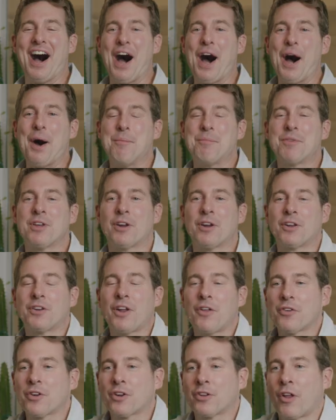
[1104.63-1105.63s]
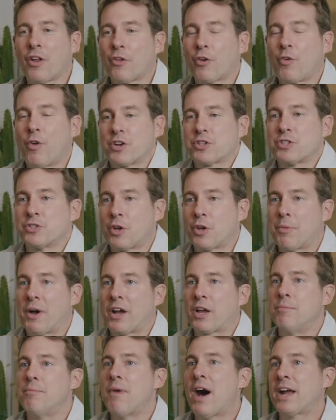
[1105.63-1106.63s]
Another question talking
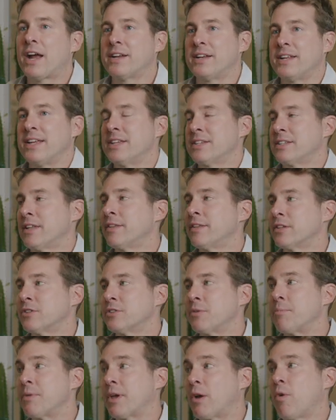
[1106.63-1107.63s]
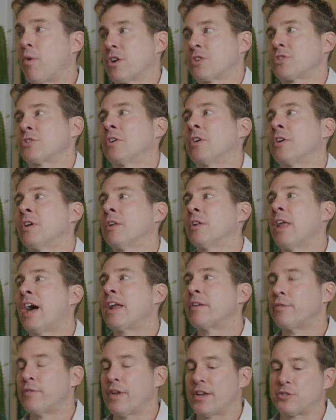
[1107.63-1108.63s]
about commodities. I think this is a big question on a
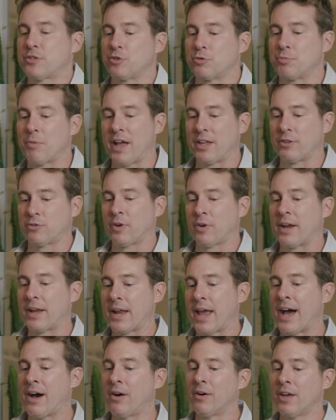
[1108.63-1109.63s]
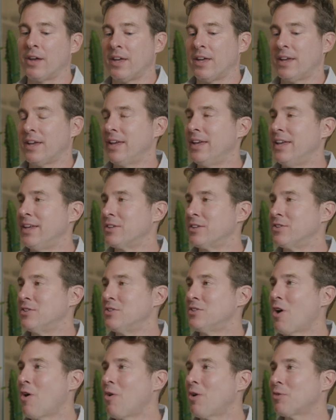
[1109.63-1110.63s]
lot of investors' minds right now
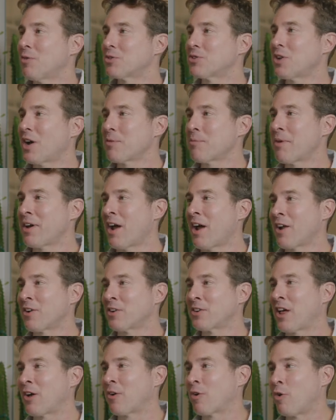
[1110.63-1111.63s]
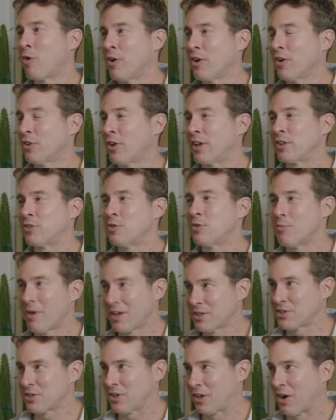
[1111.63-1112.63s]
is no one was talking about $100 oil like 2
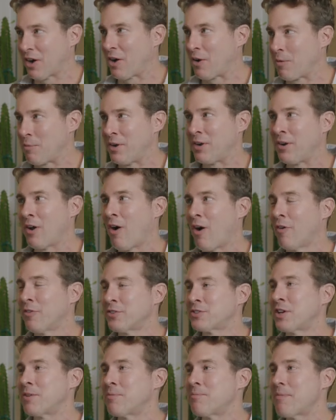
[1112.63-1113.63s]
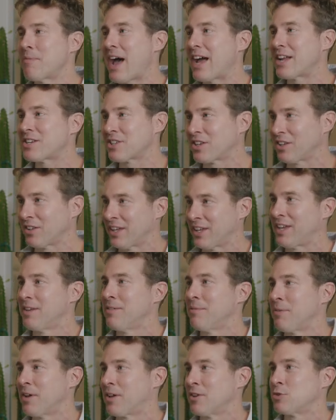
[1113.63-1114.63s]
months ago, but all of a sudden
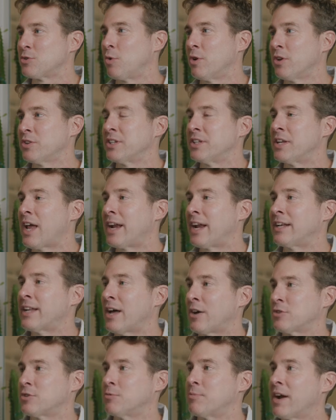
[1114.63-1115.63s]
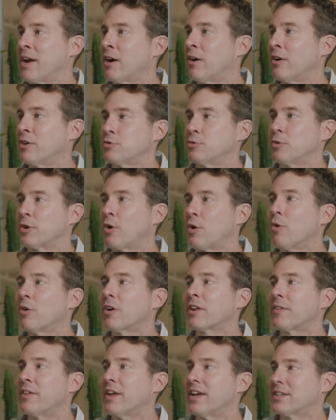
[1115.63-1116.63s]
magically, because oil's at $90 a barrel as we're
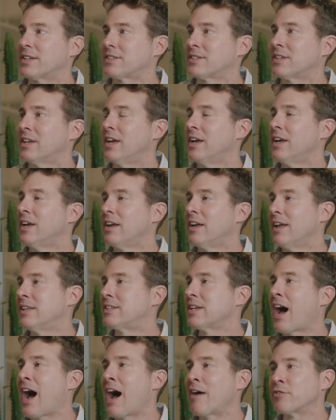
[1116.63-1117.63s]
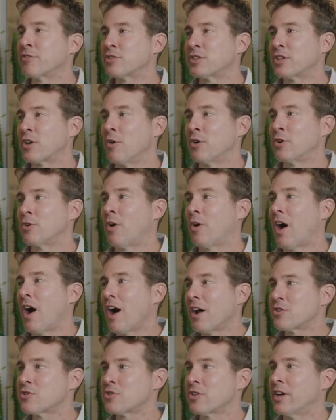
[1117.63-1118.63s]
recording this, it's obviously going to
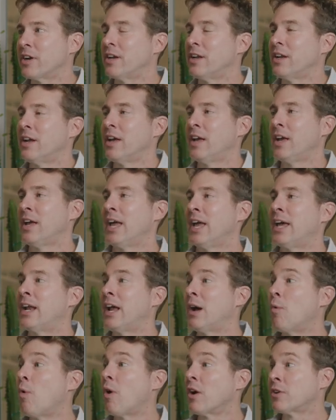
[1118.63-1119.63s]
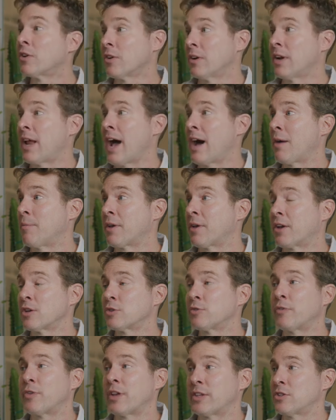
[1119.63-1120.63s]
100. And I wonder now,
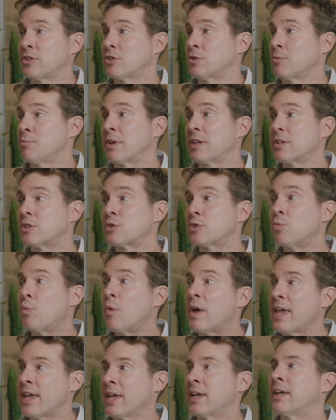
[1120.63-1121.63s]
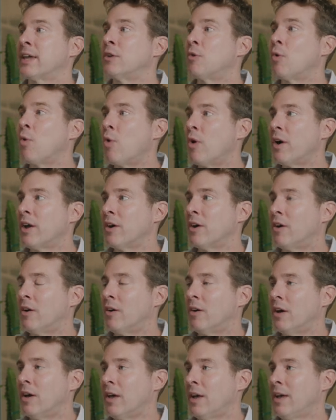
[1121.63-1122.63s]
because we've had such a big swing in
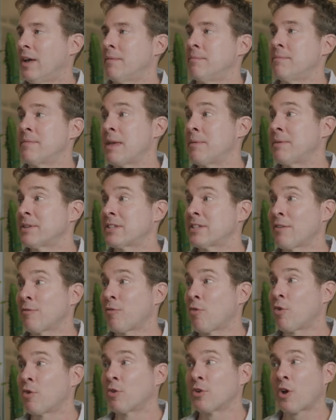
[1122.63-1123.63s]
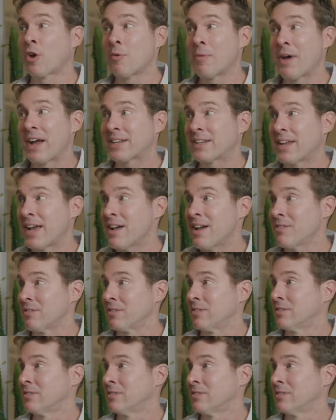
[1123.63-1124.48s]
oil, maybe it's time for oil to go back down.